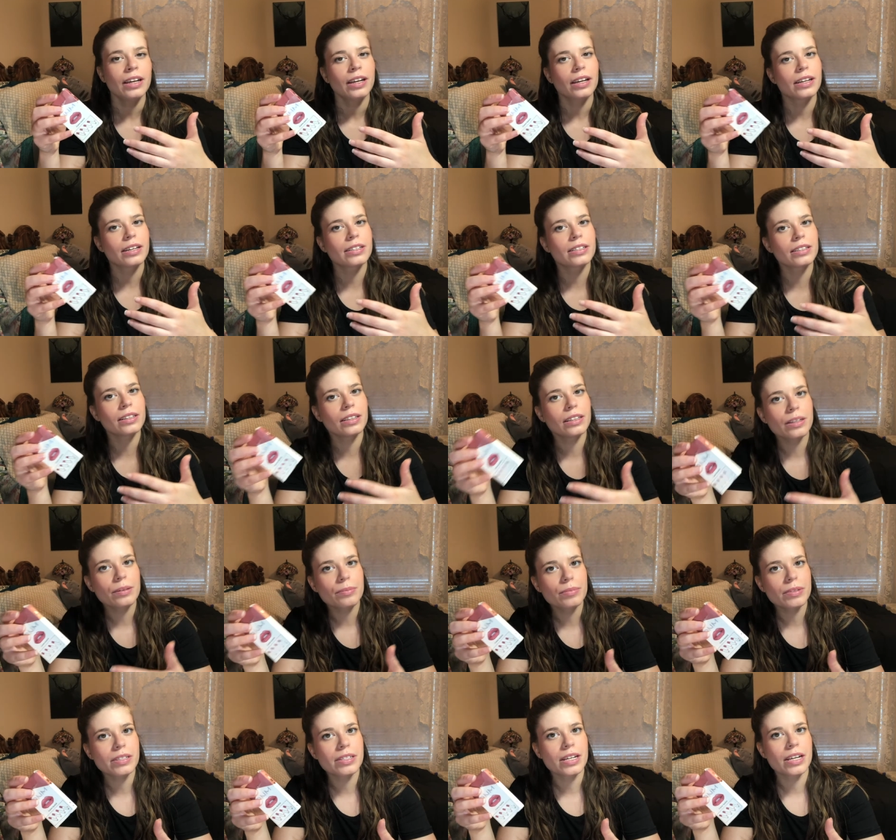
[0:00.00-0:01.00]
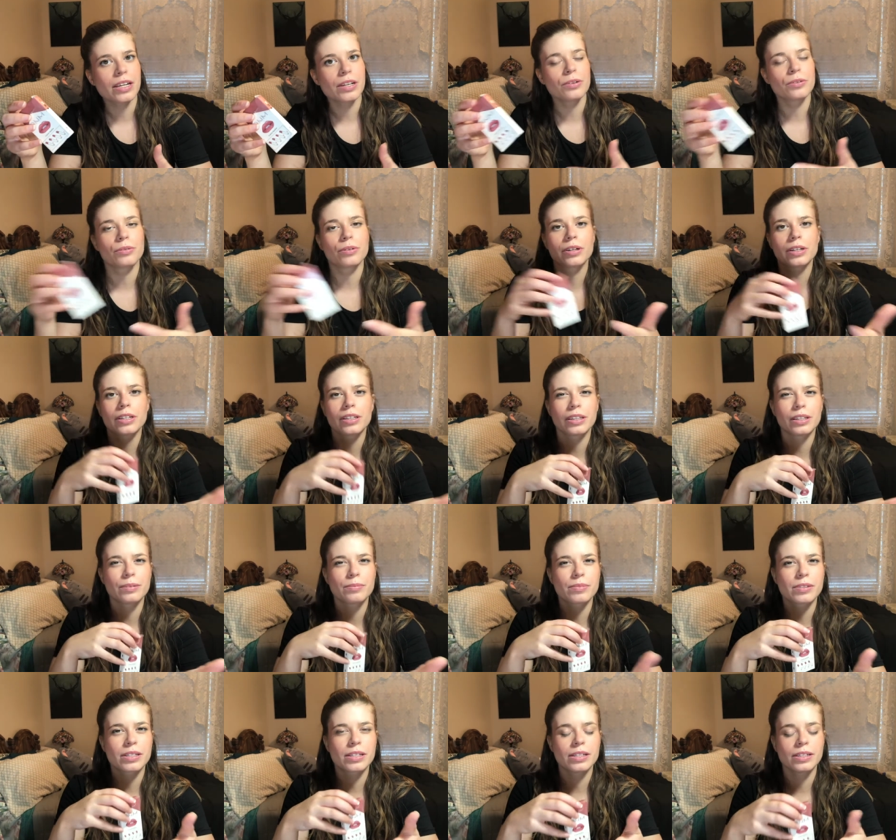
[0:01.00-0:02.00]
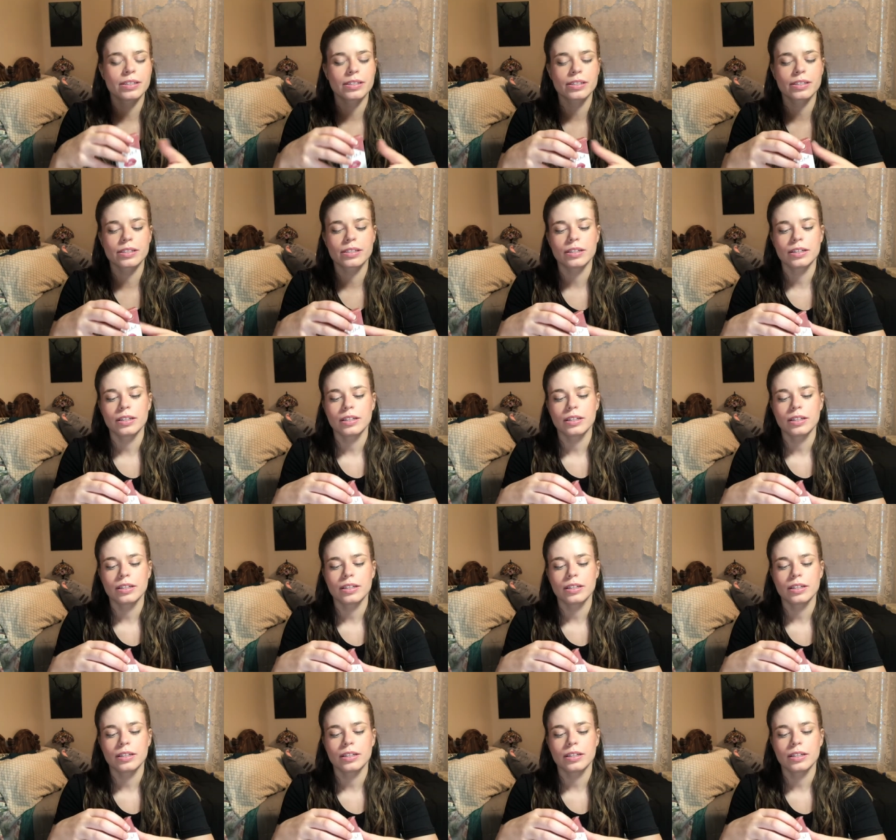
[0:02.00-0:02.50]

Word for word: as a lip stain or a lip tint.